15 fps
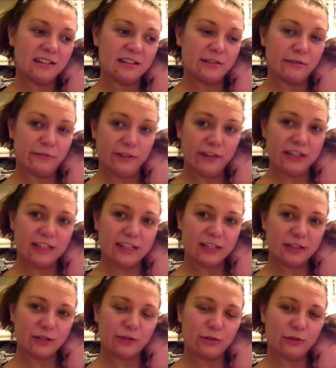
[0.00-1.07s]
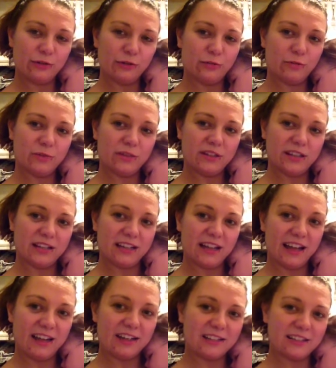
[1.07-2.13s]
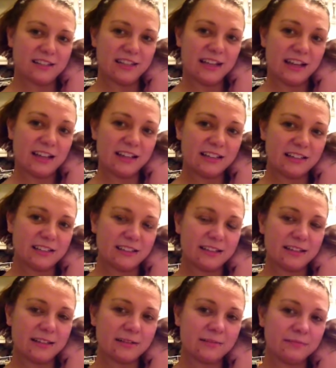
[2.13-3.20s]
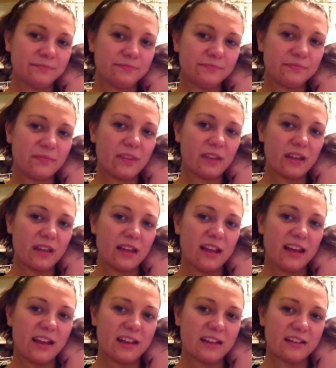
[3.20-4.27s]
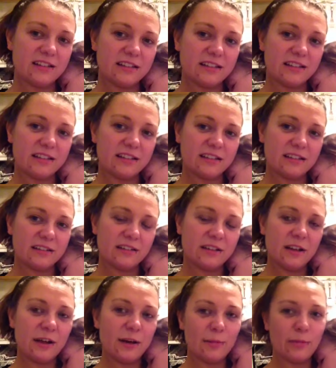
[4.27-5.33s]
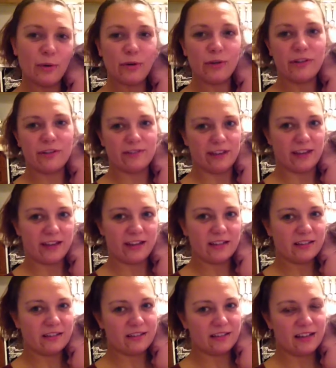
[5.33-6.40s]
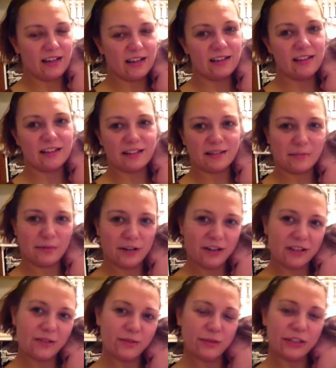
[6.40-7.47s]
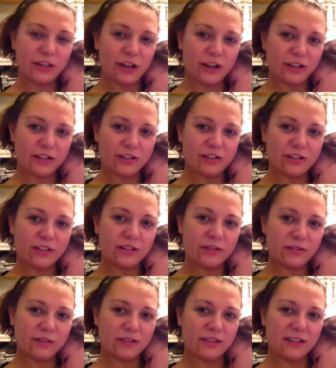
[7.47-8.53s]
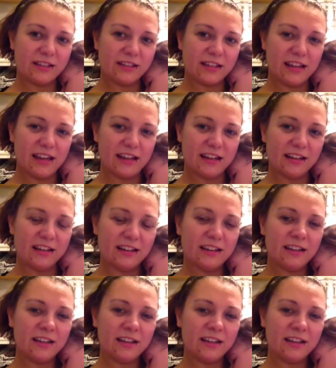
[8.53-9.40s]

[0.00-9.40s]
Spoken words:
feeding tubes and anesthetics. And both of us had the experience with doctors that said,